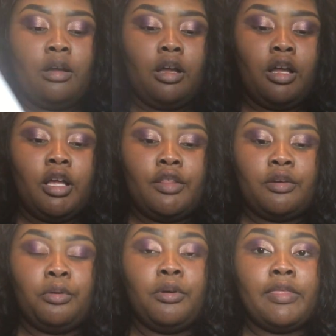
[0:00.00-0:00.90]
the
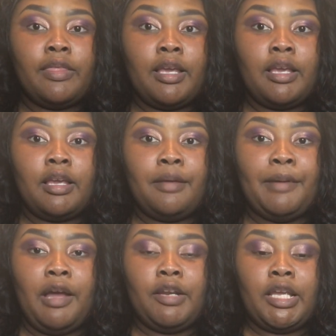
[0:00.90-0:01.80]
cool thing
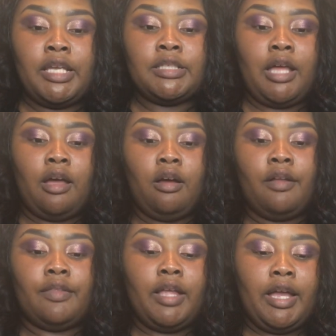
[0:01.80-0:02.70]
about it is that
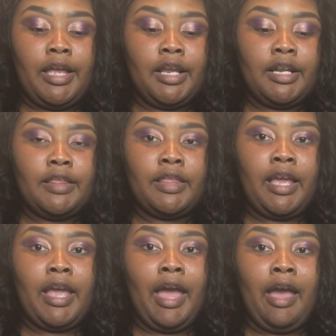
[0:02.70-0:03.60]
online
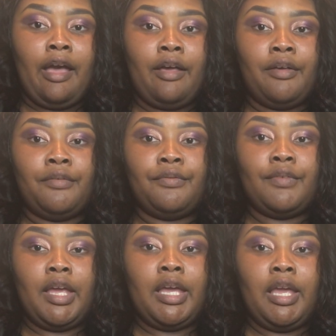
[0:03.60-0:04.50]
they have
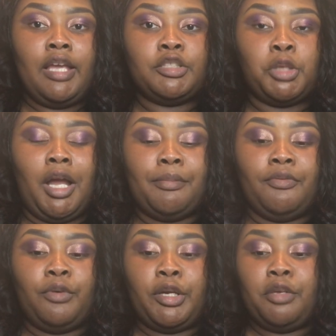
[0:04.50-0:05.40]
a try
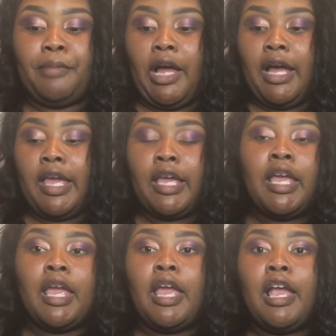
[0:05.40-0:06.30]
before you buy,
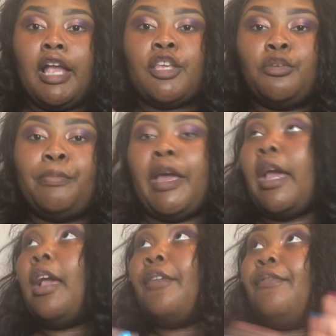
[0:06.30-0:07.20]
and you
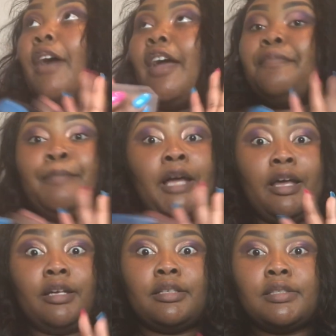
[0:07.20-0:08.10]
pay
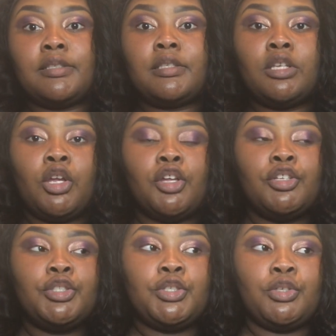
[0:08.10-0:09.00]
$5
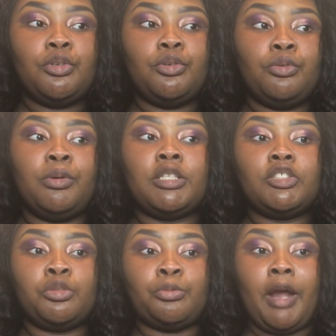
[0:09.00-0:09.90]
to
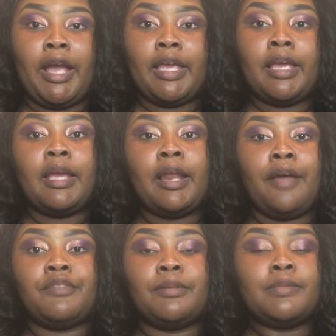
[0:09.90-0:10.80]
try it and
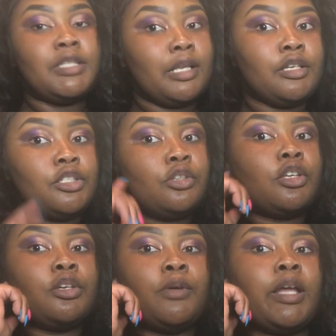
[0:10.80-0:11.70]
have them send it to
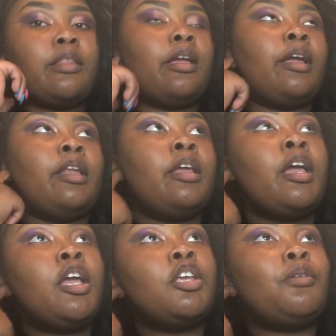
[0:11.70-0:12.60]
you, and then
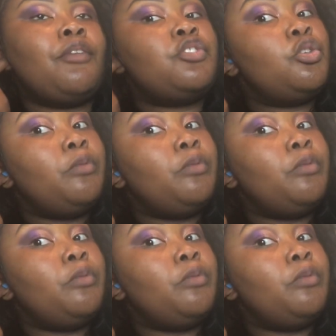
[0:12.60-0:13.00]
you have 2